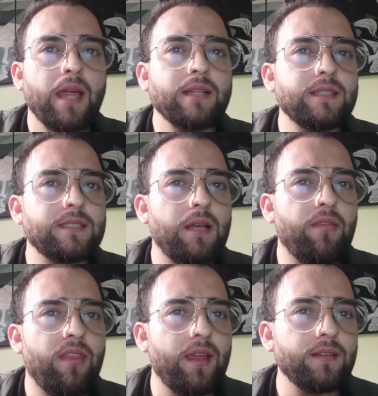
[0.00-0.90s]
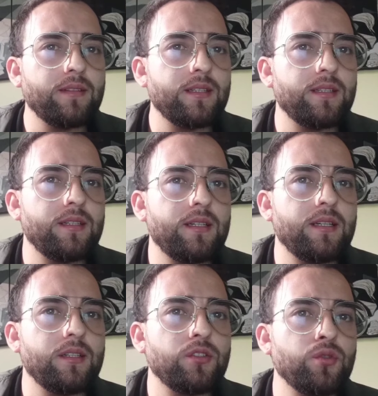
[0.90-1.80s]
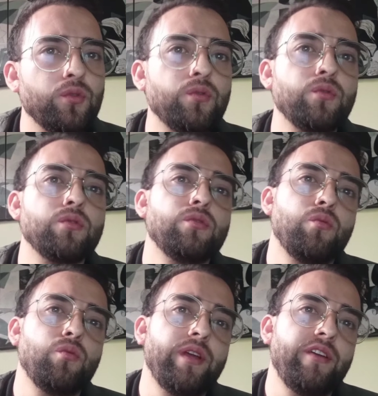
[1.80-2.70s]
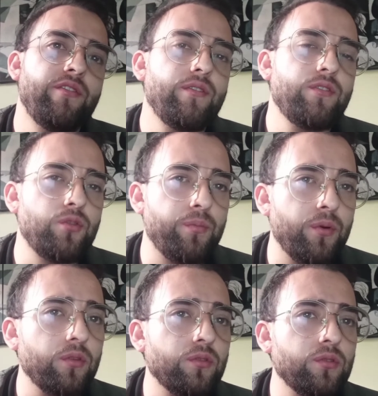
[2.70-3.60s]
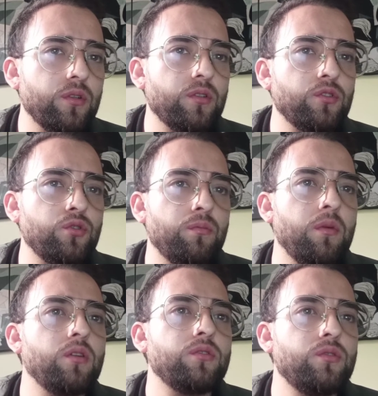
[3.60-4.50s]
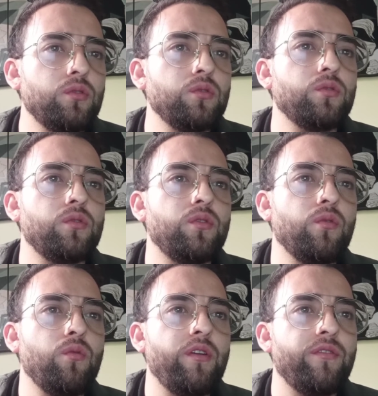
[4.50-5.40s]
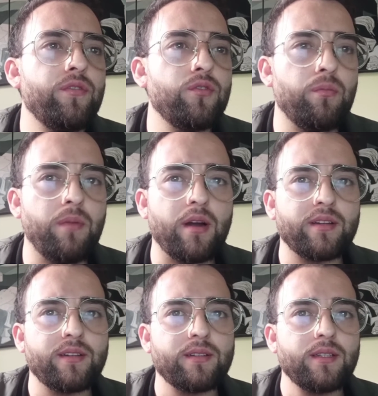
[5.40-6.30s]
The same thing that you do with your product, you must do with your market.